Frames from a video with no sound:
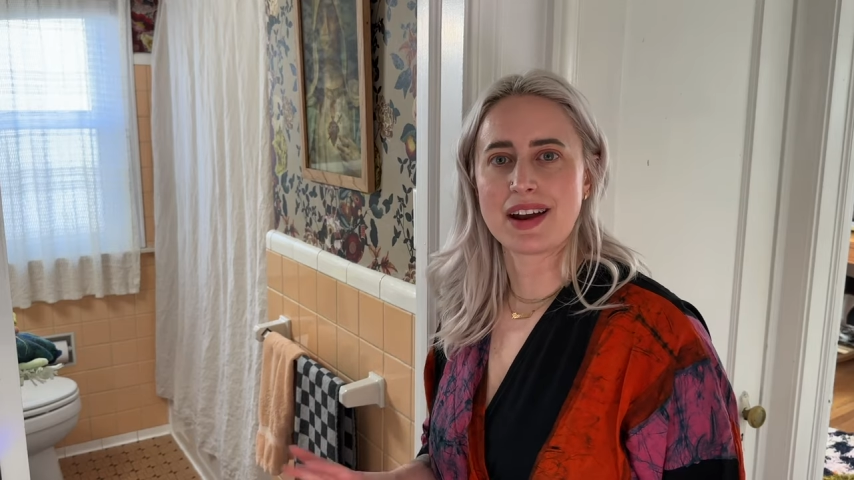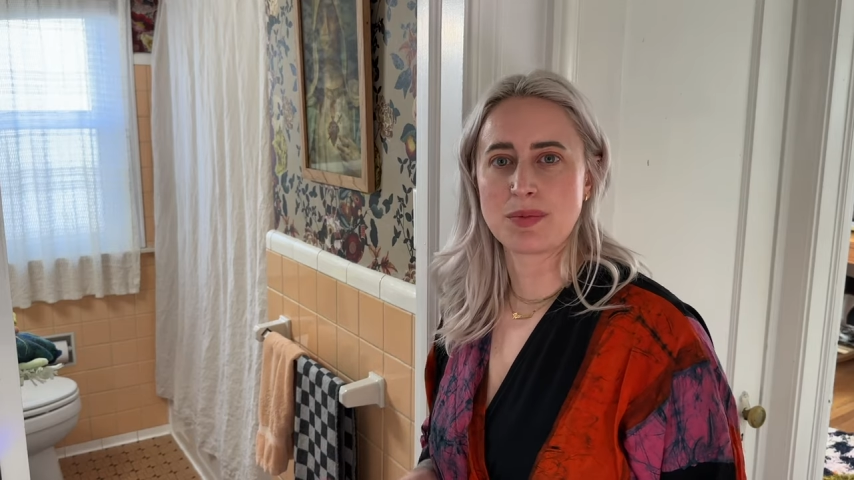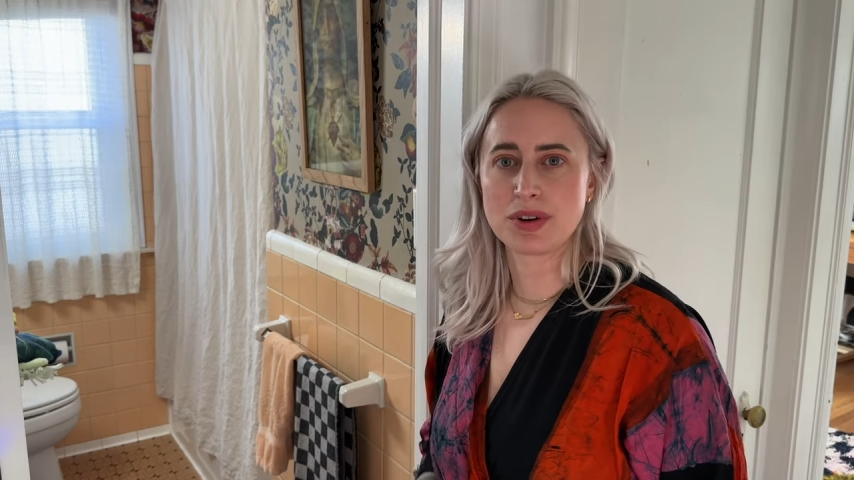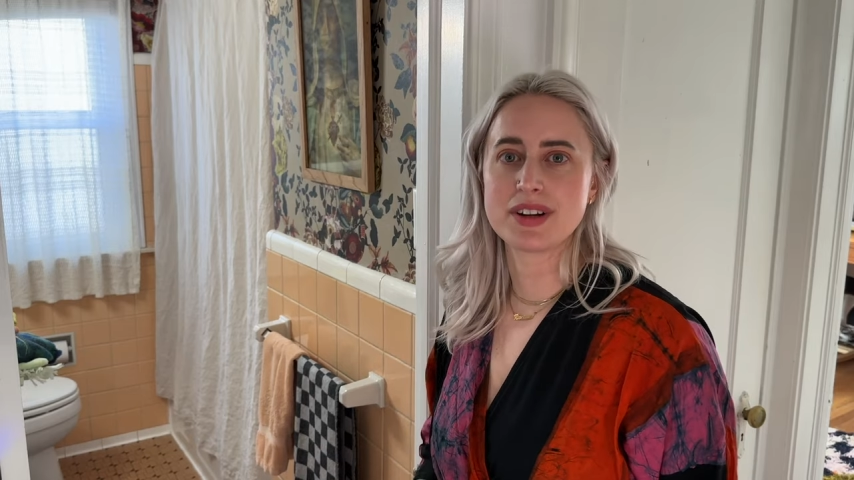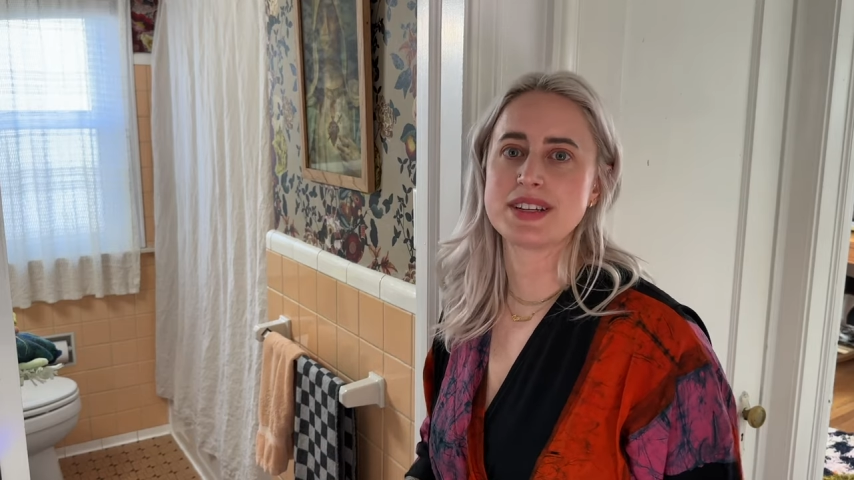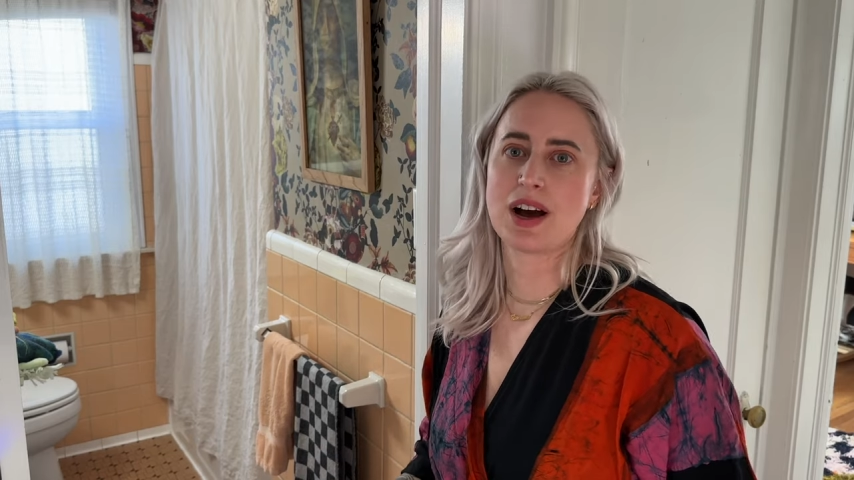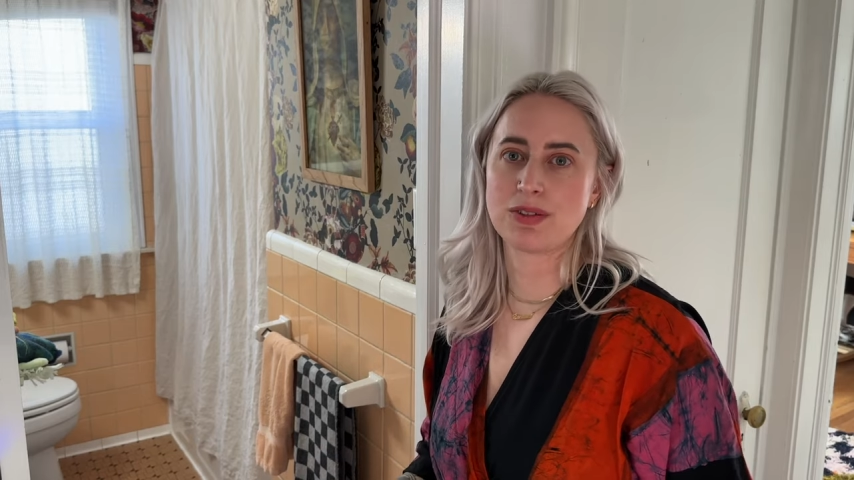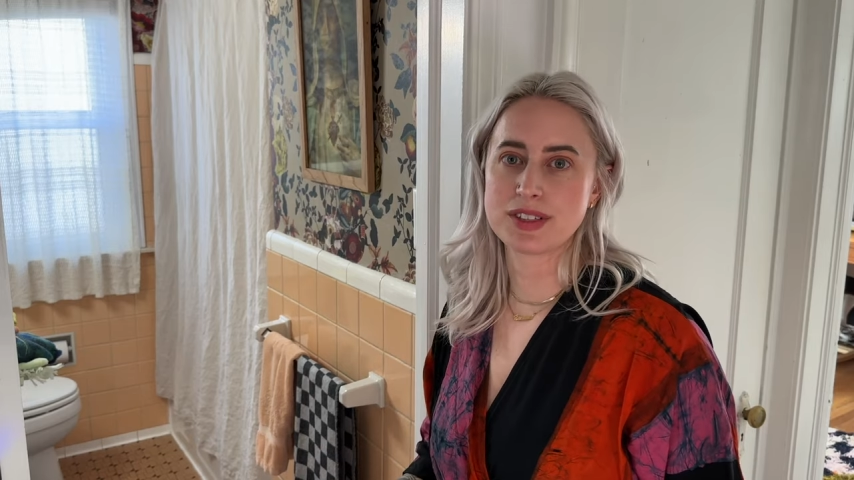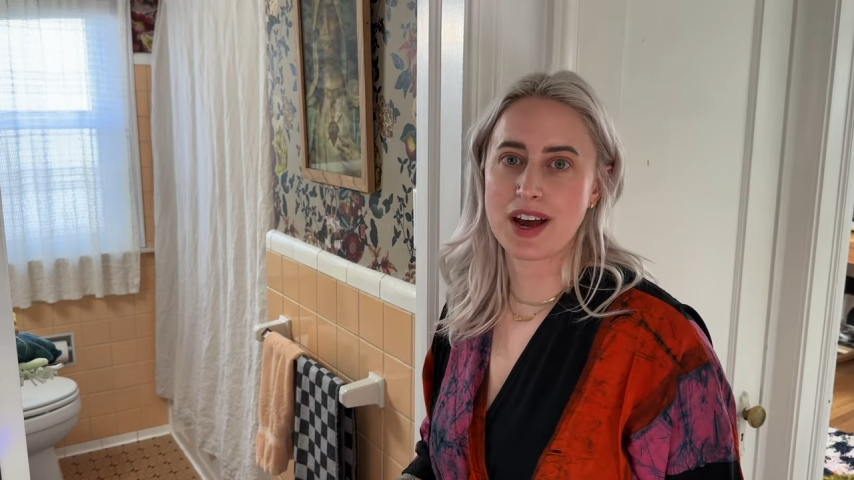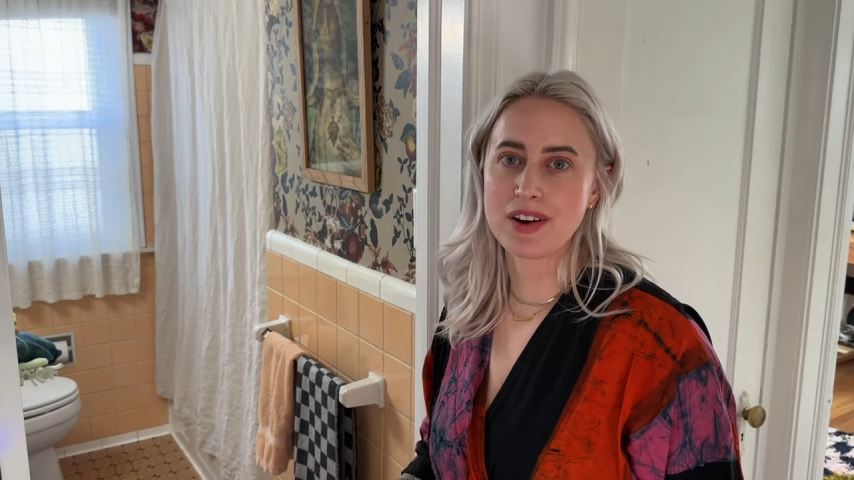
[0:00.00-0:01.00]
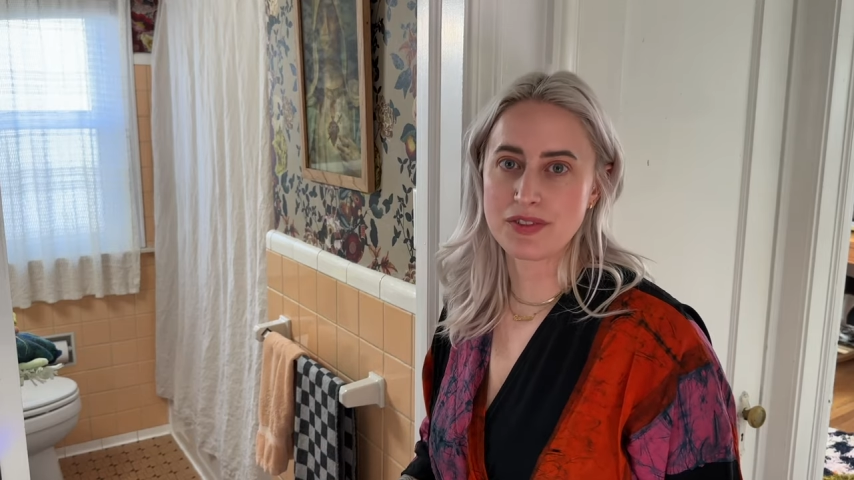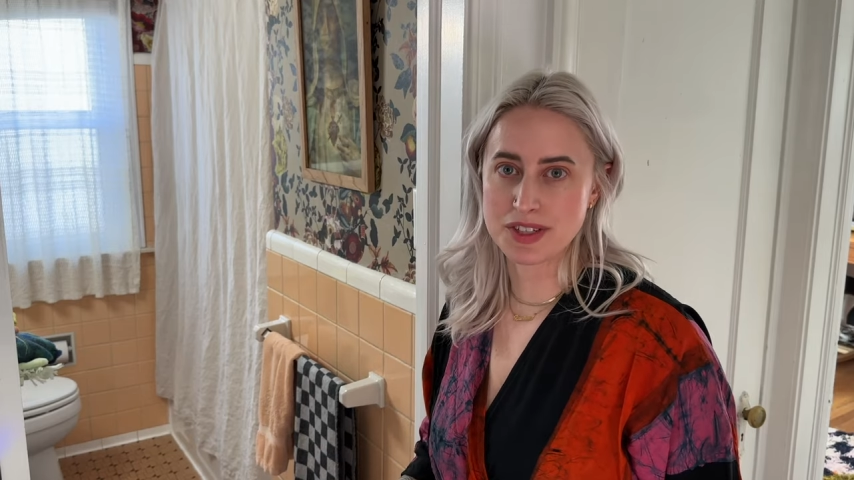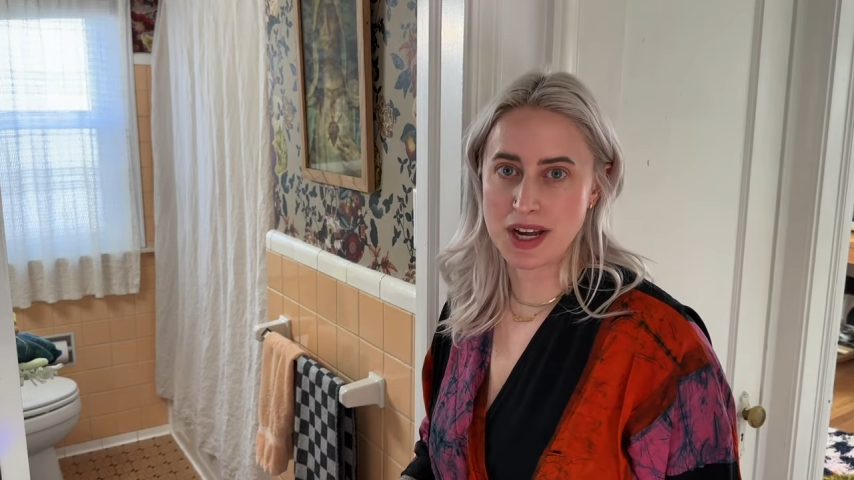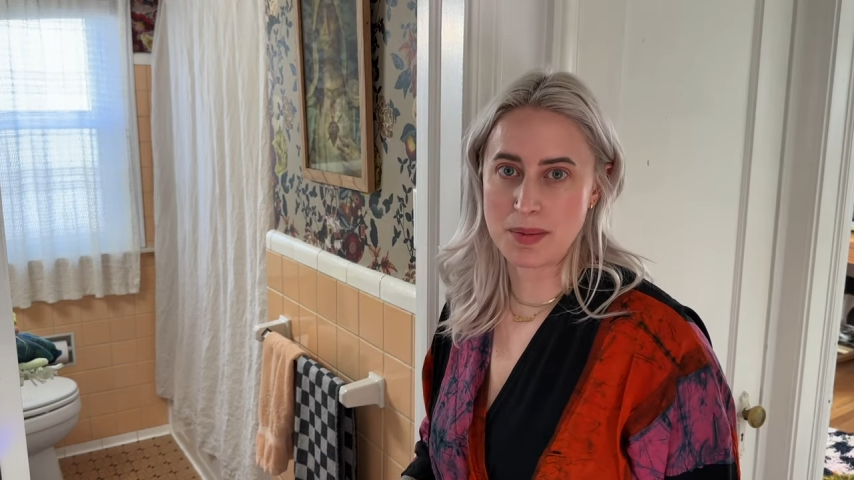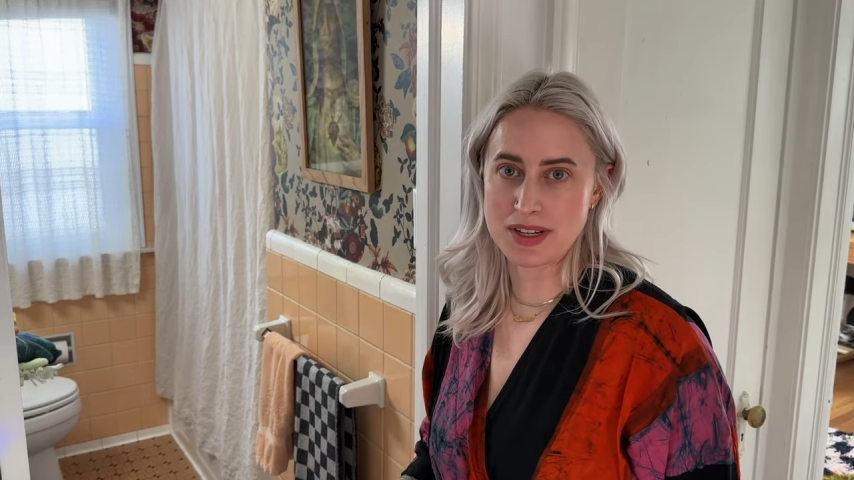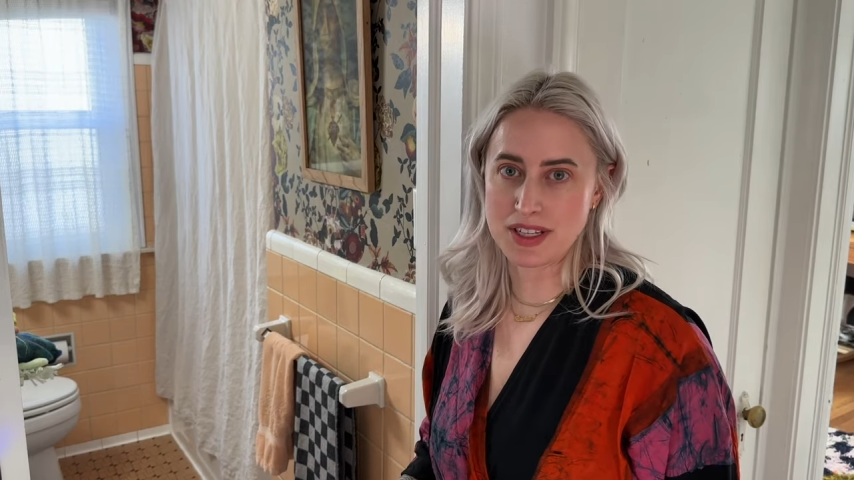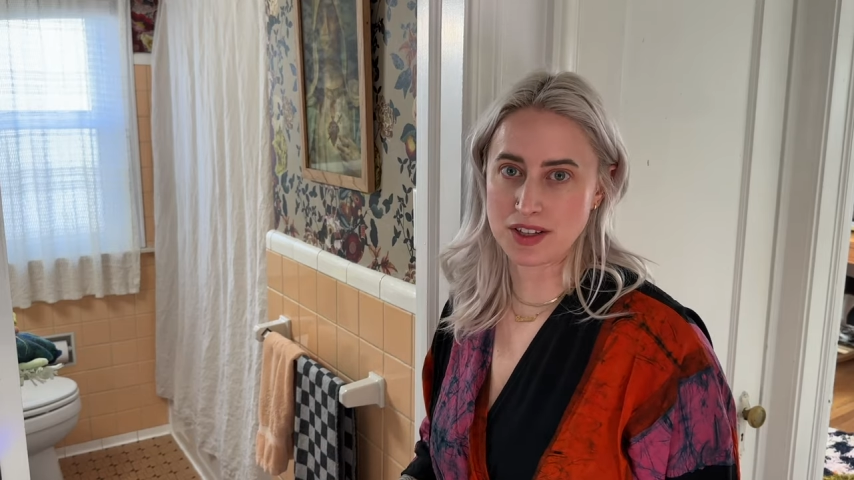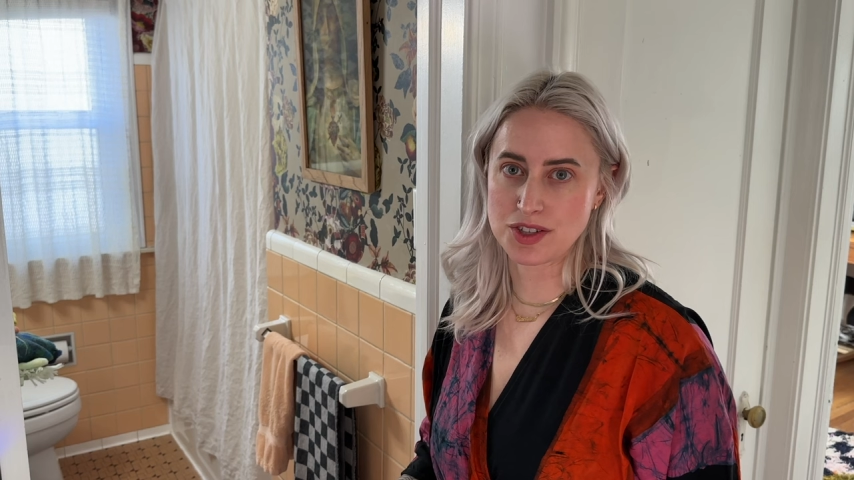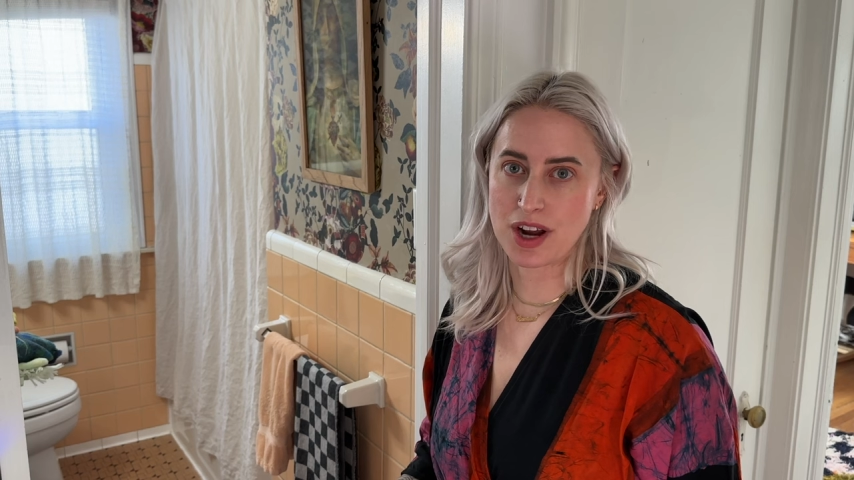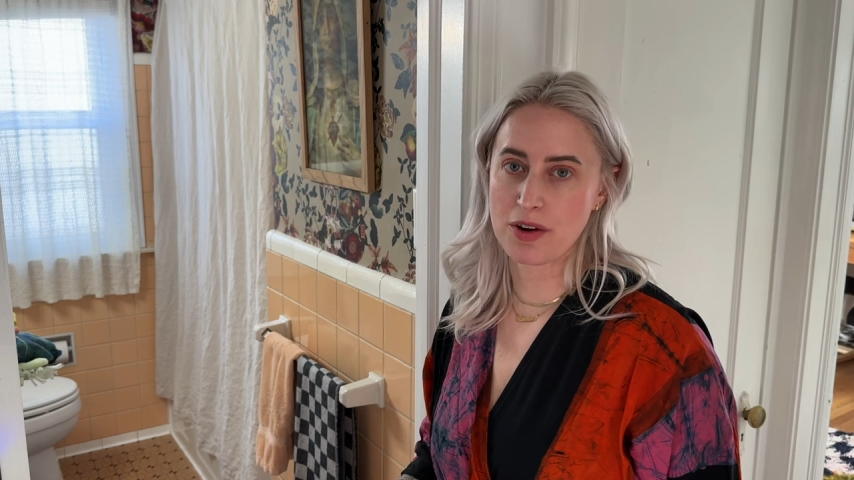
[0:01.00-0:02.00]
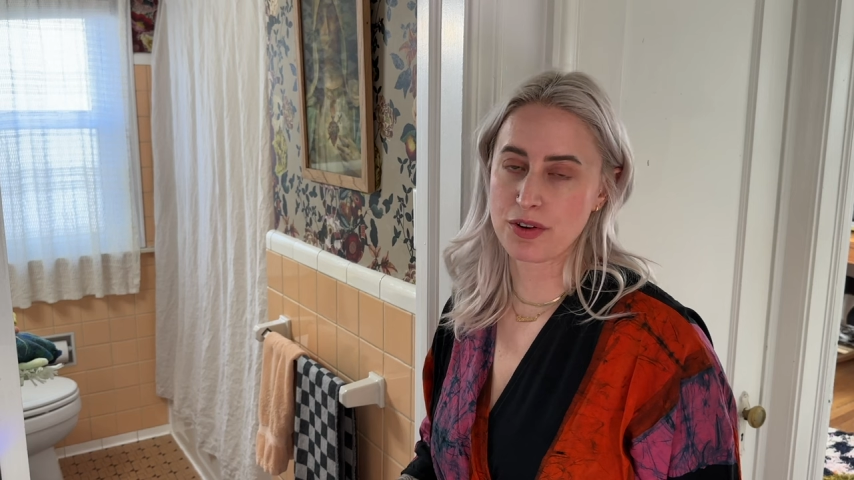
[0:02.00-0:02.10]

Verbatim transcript: I put a towel down every time I take a shower